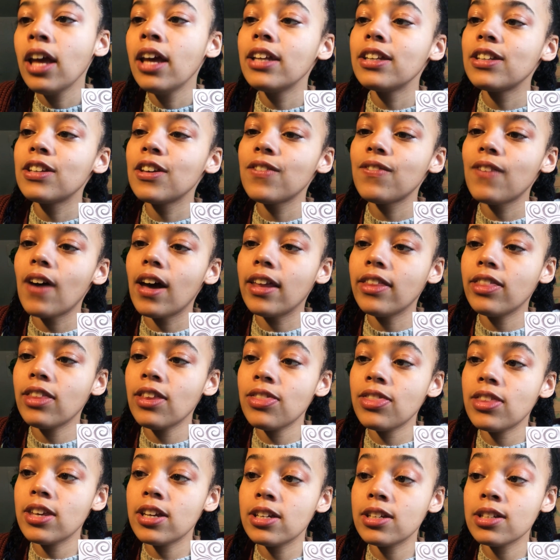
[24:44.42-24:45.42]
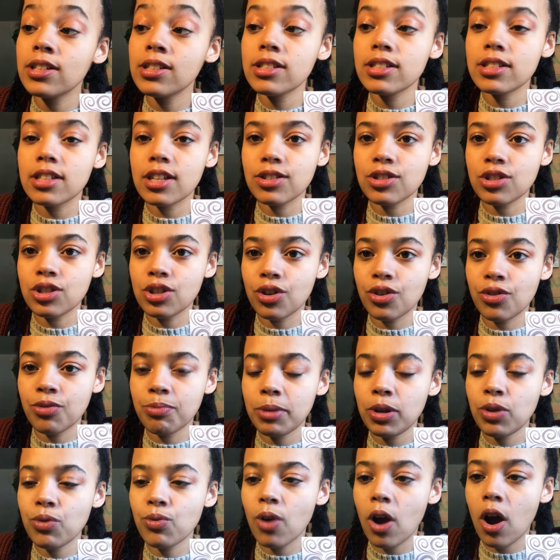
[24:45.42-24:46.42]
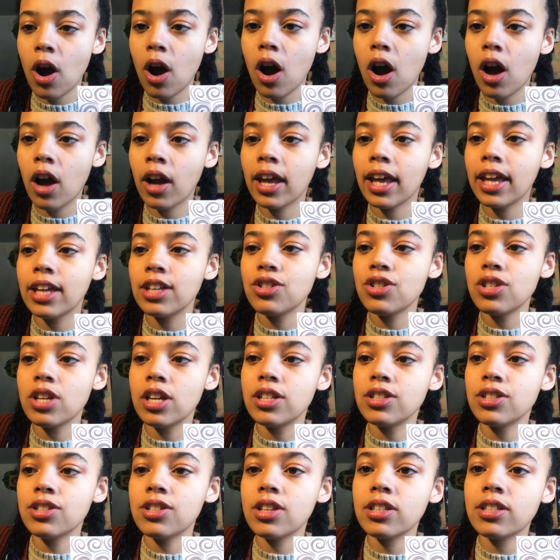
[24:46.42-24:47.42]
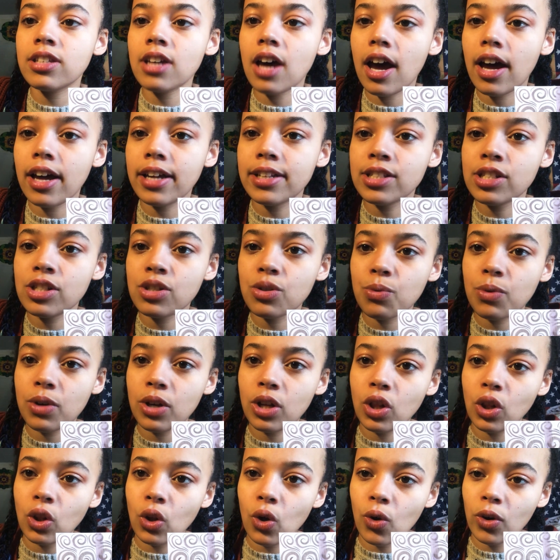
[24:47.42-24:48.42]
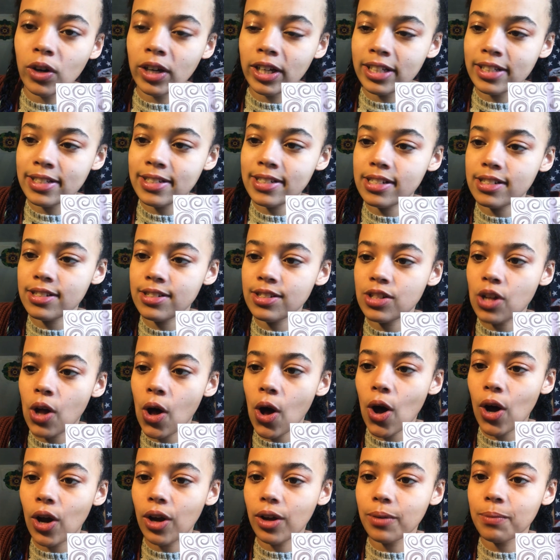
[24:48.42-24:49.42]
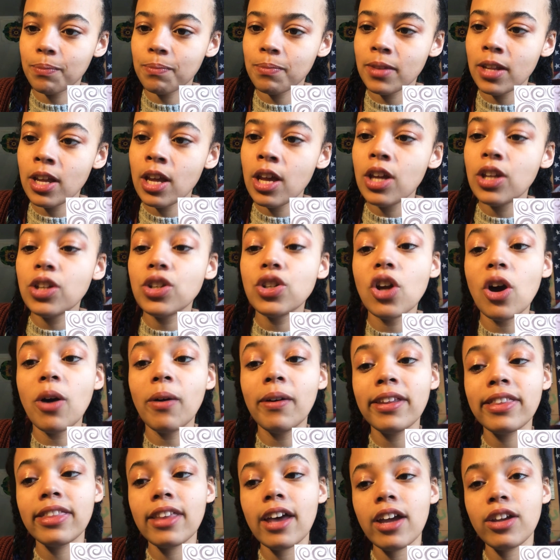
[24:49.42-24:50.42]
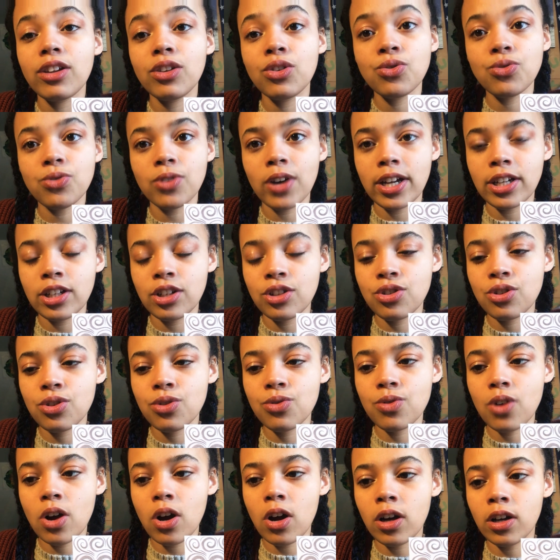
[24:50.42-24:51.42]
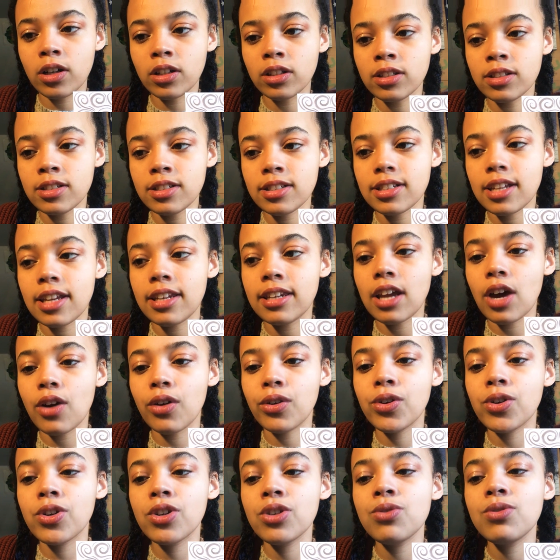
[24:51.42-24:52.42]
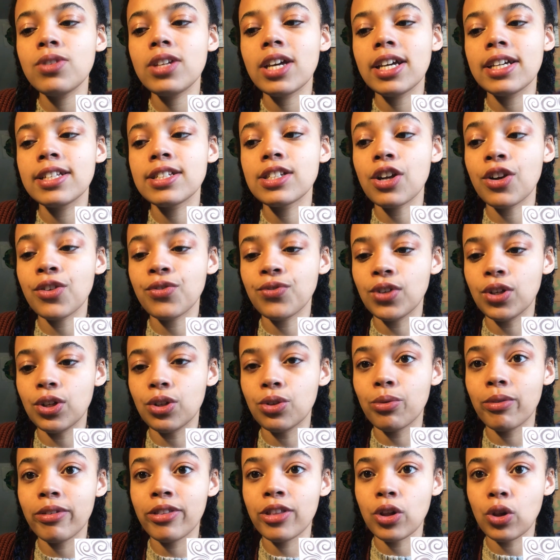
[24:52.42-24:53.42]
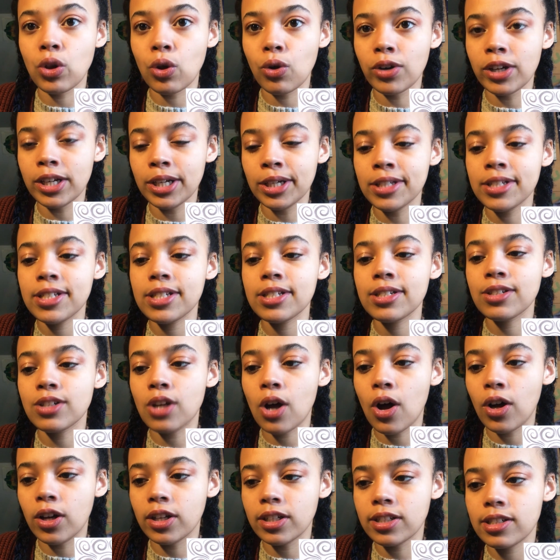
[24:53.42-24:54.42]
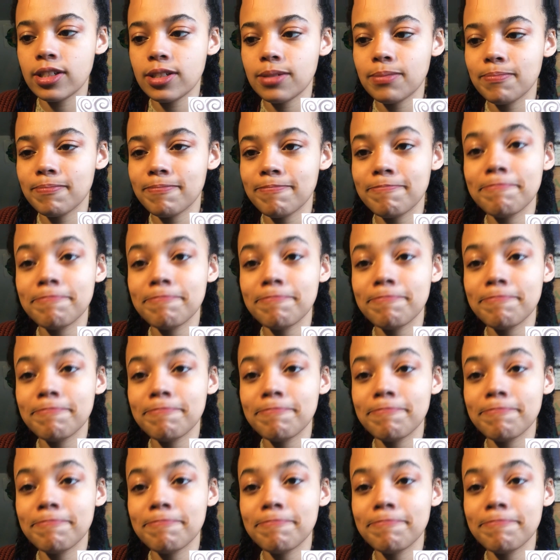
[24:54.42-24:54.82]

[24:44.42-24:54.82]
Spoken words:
to find the things that serve me wrong and change the tides to a glorious song, knowing that you've righted your wrongs and now your new days are filled with glorious songs.